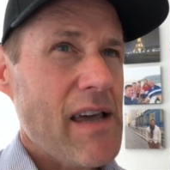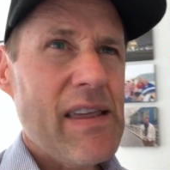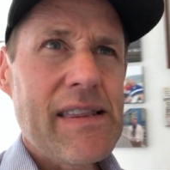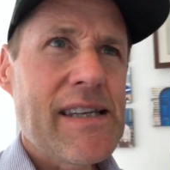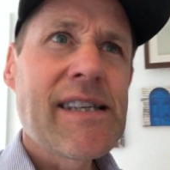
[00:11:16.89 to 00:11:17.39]
I
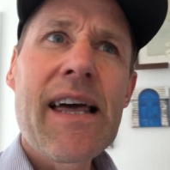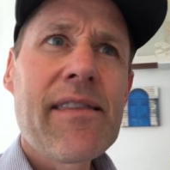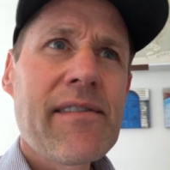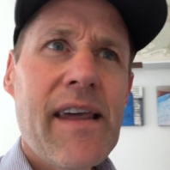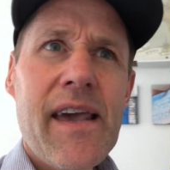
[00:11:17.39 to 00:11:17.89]
think, the
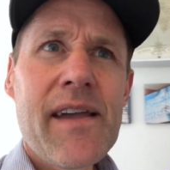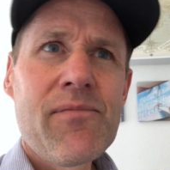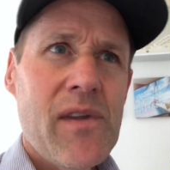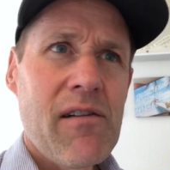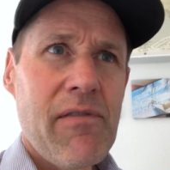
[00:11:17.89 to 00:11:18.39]
10th day
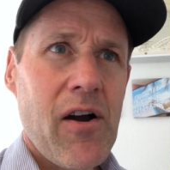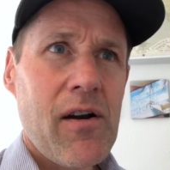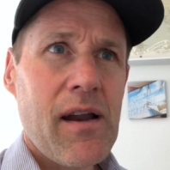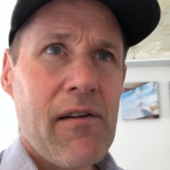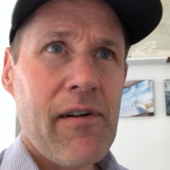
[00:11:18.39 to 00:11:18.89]
of
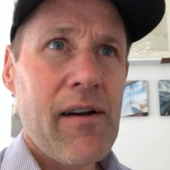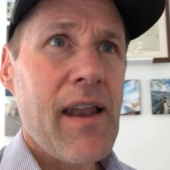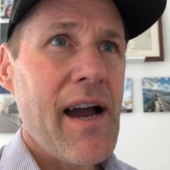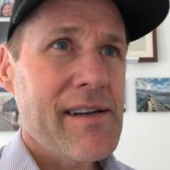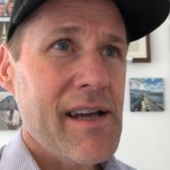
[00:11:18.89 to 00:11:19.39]
our
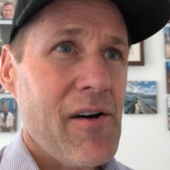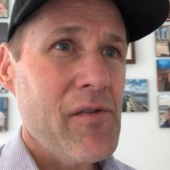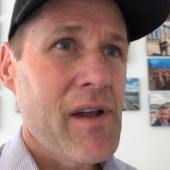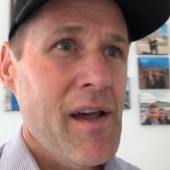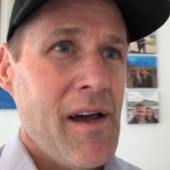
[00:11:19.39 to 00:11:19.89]

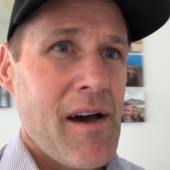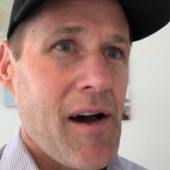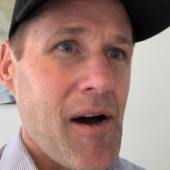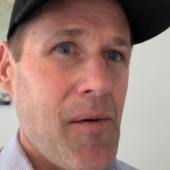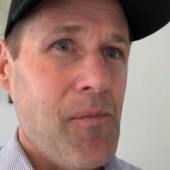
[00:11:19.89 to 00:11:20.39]
lockdown.
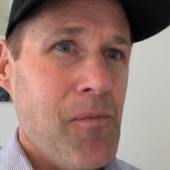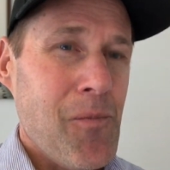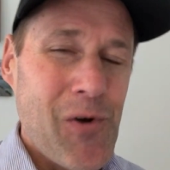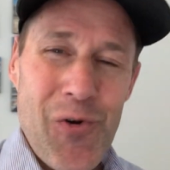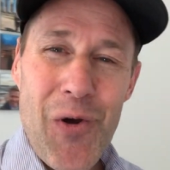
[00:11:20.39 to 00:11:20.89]

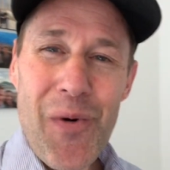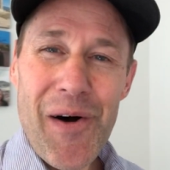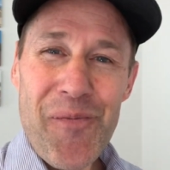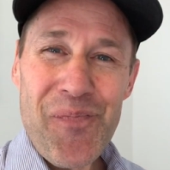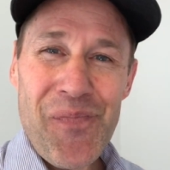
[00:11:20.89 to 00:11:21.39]
We're doing well.